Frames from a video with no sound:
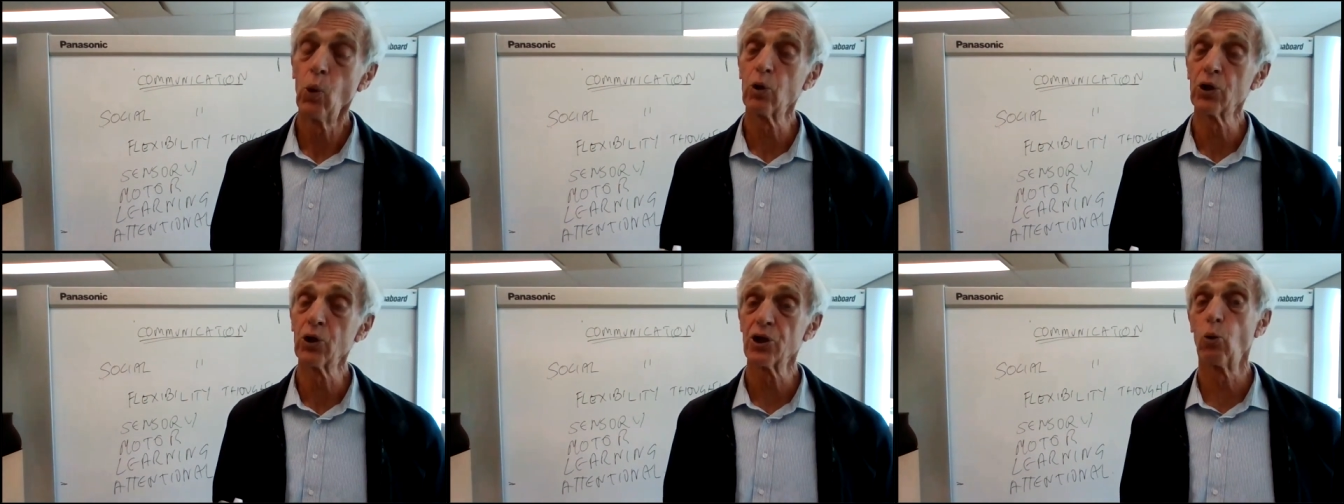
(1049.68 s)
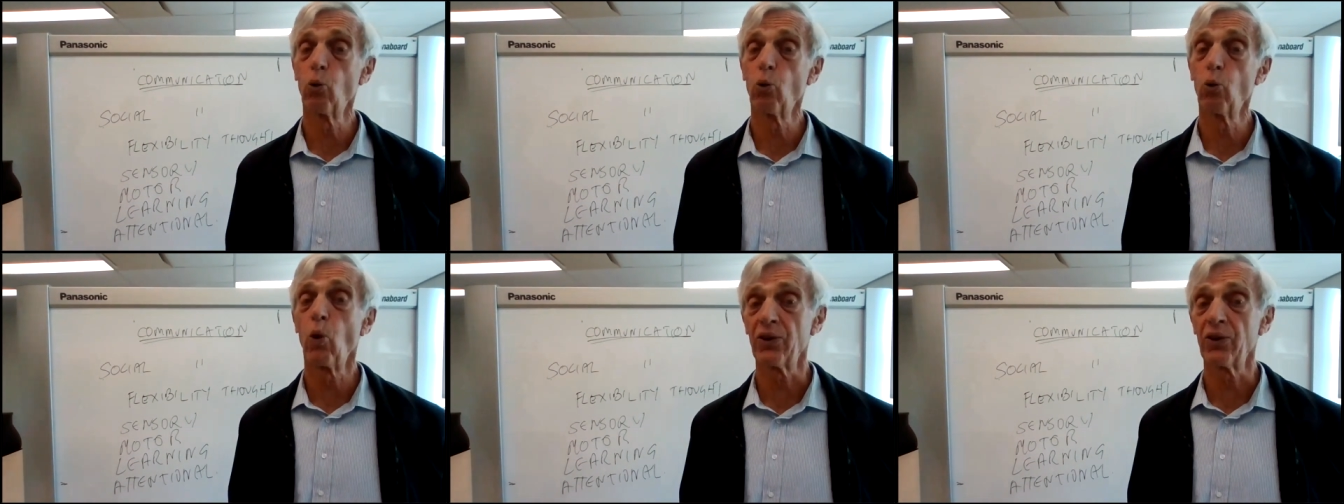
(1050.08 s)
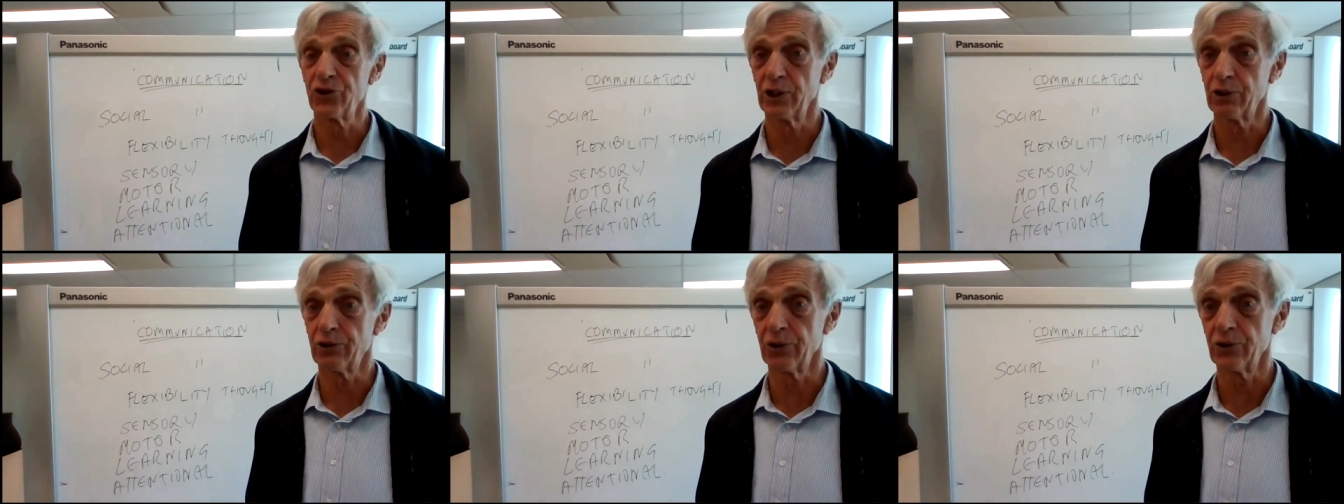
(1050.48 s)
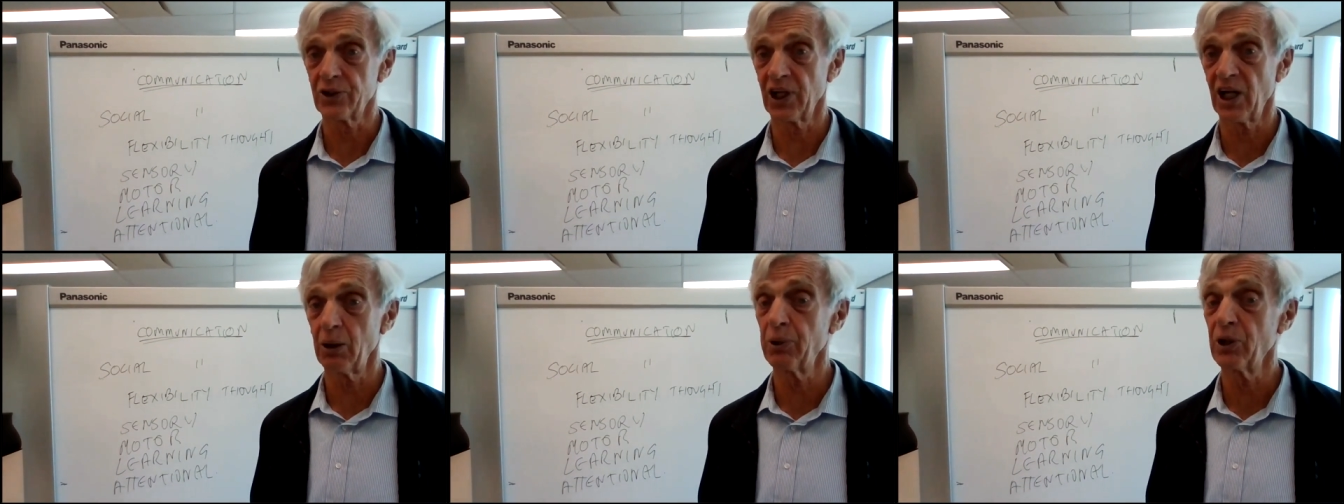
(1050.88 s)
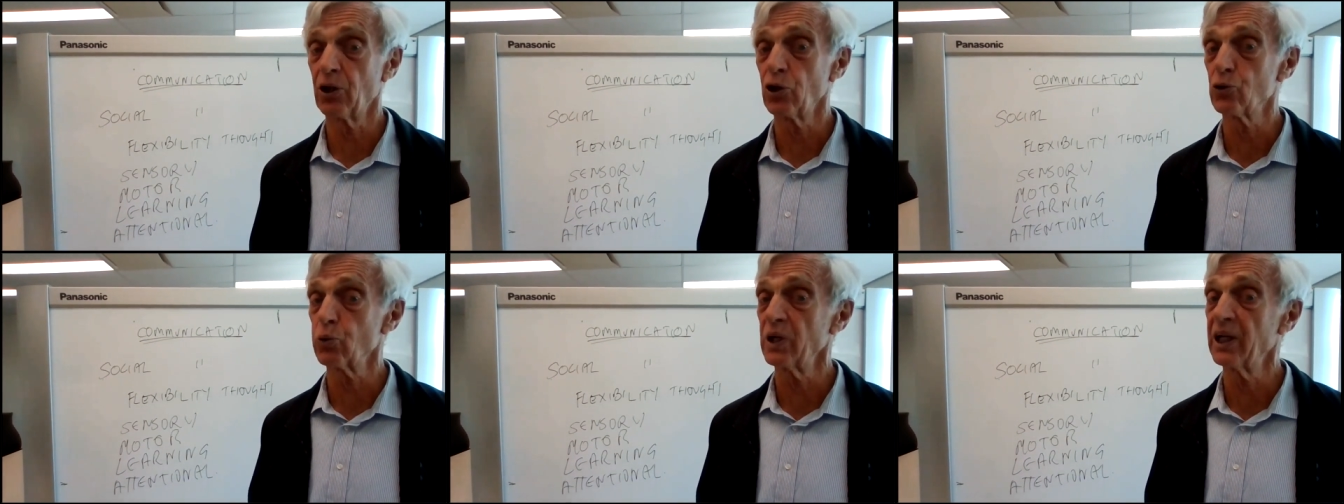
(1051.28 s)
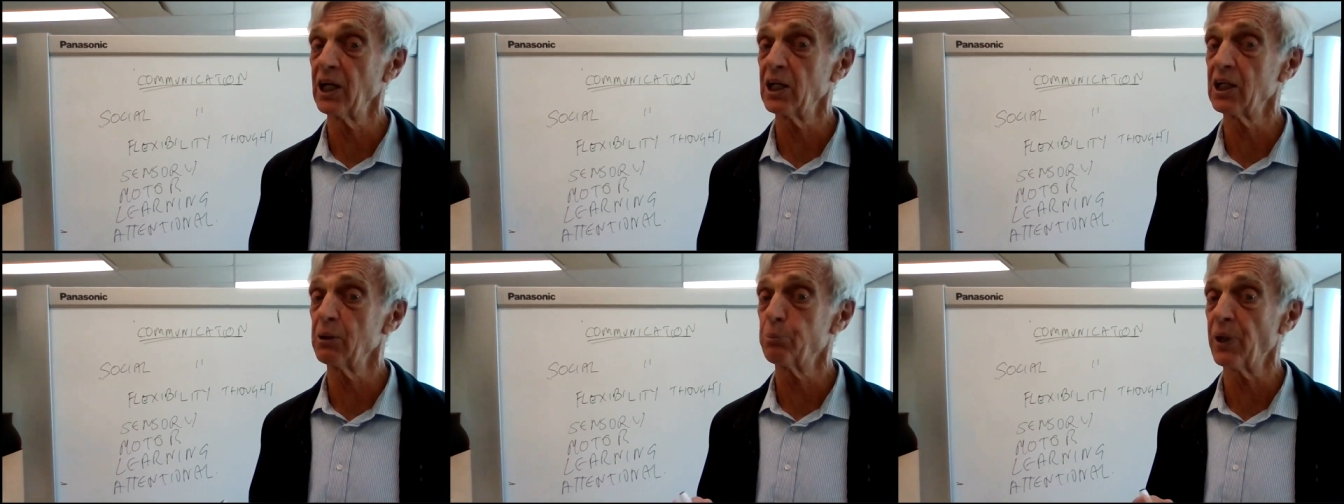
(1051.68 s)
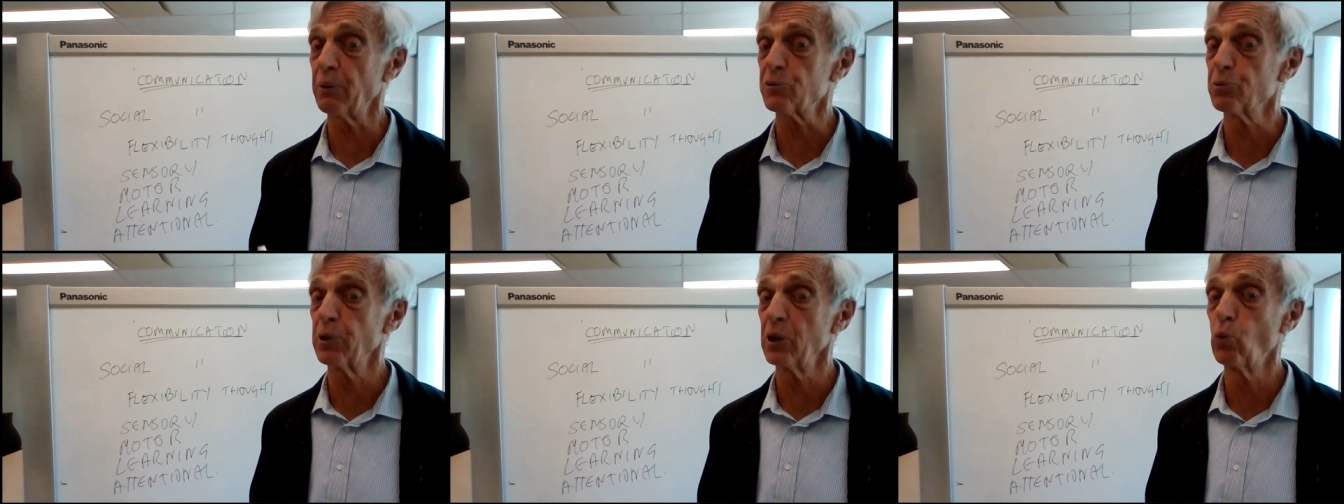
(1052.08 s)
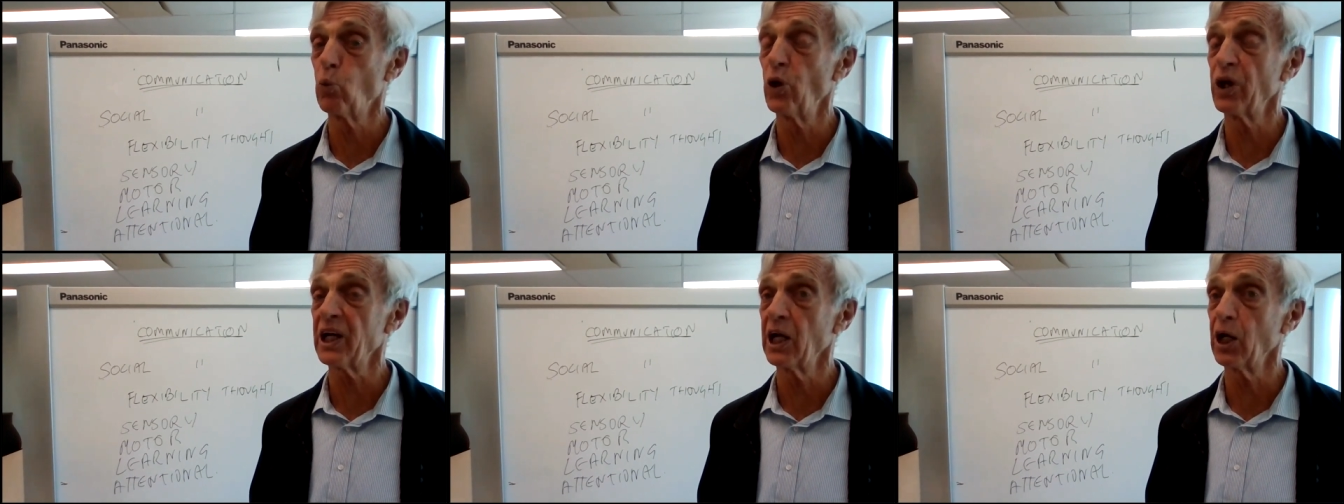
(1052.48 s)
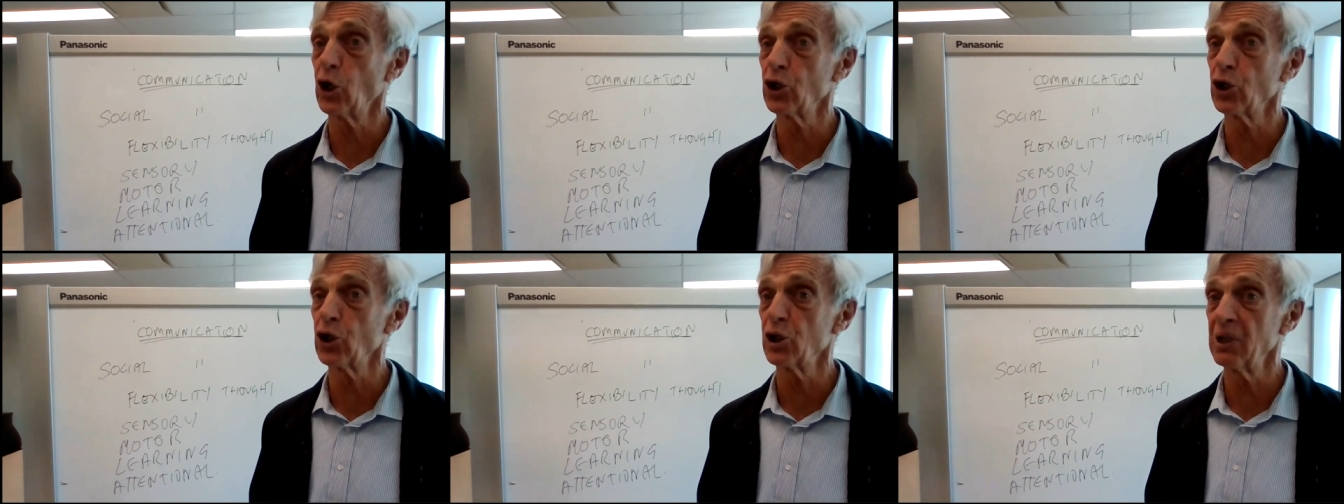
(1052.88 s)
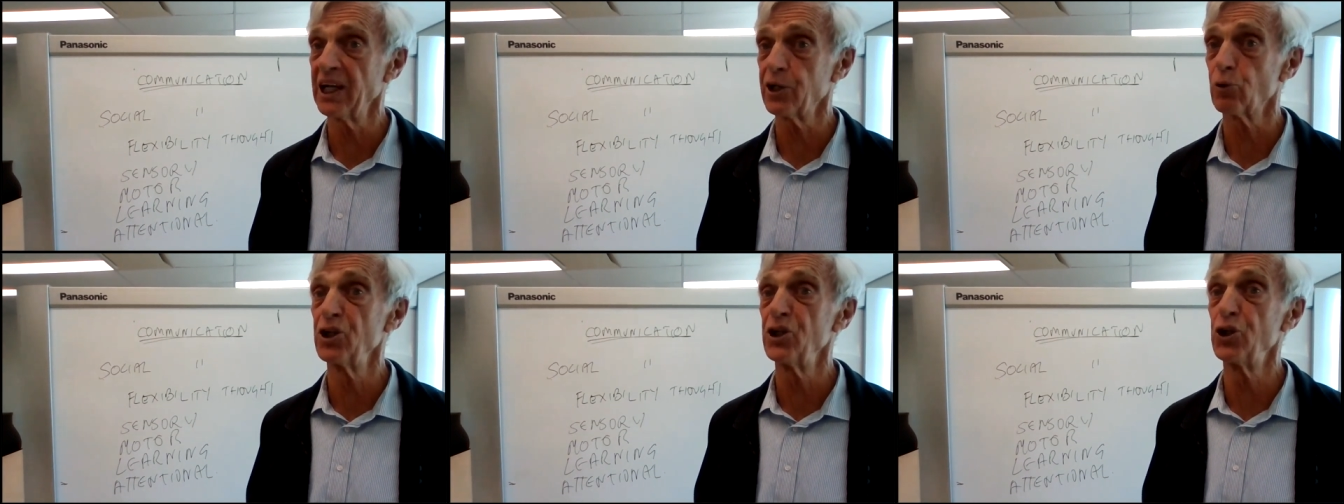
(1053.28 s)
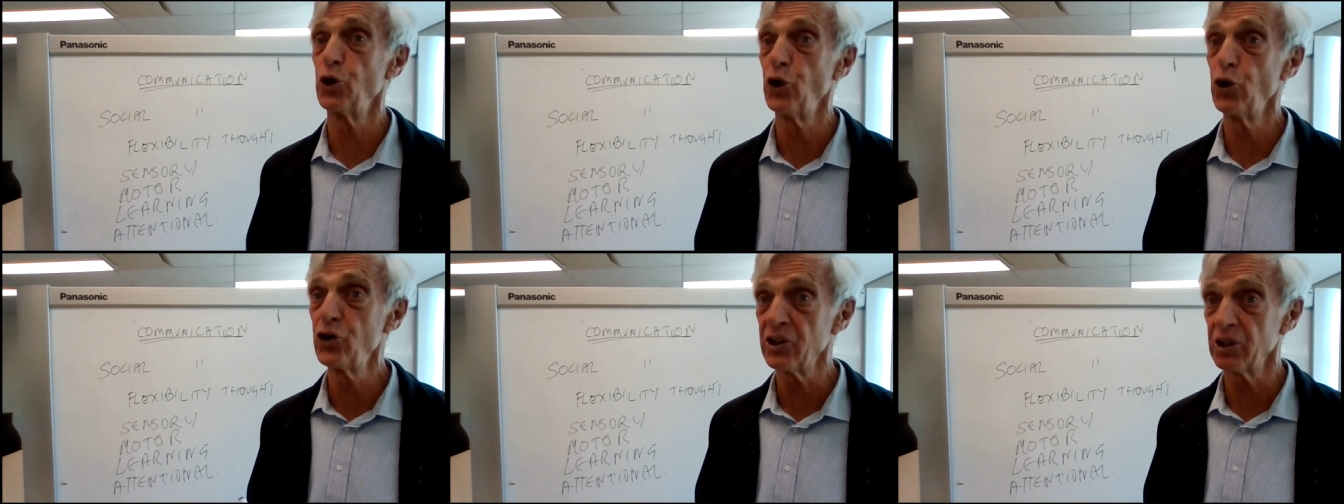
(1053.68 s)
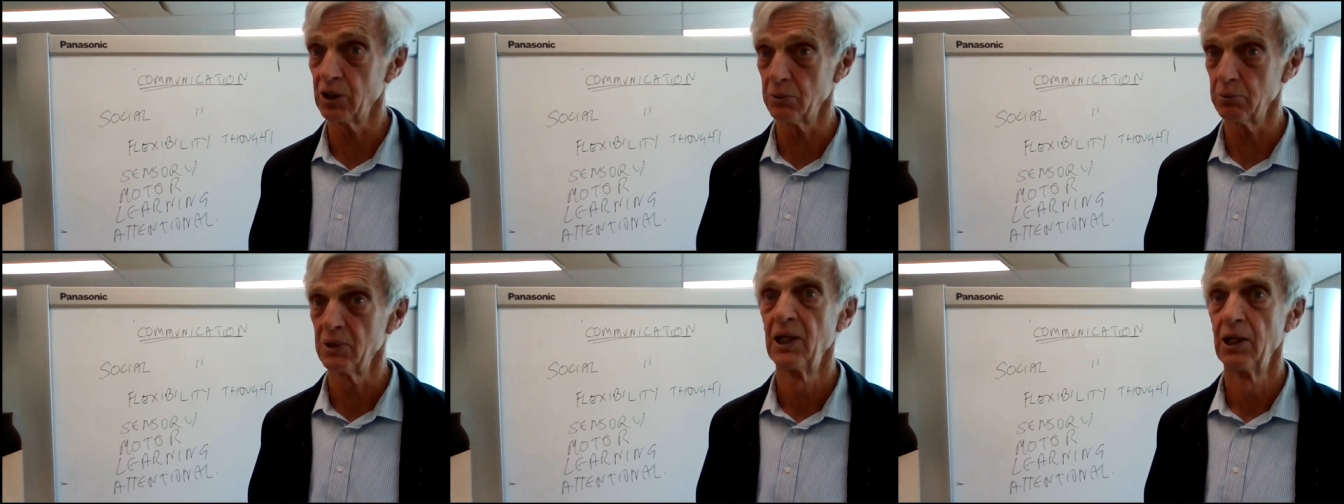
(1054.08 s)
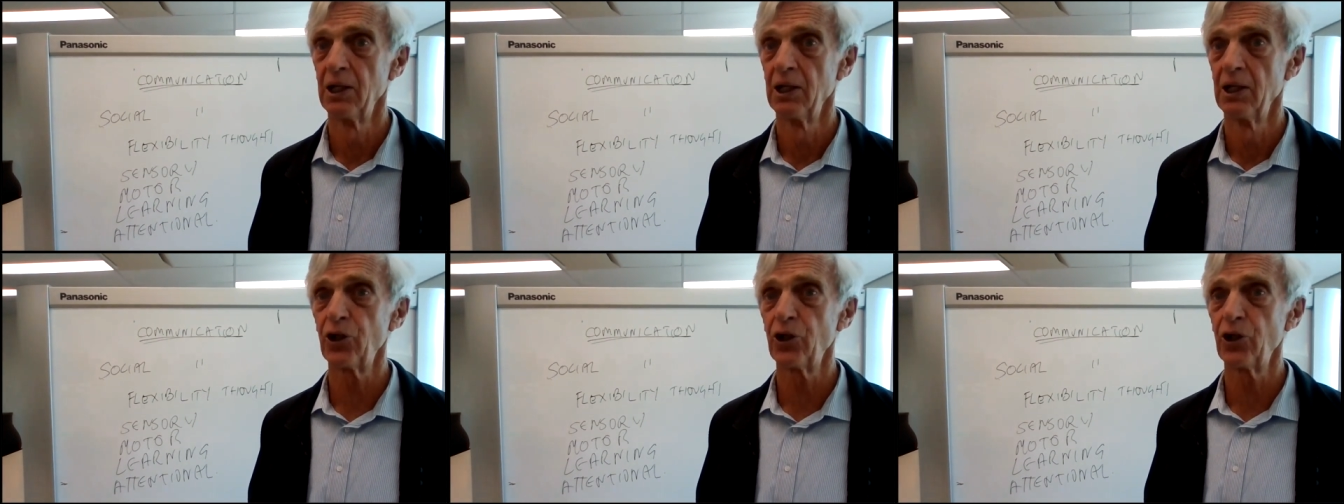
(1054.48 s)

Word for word: we'll want to know what those interests are because we're going to perhaps be working on them later and using them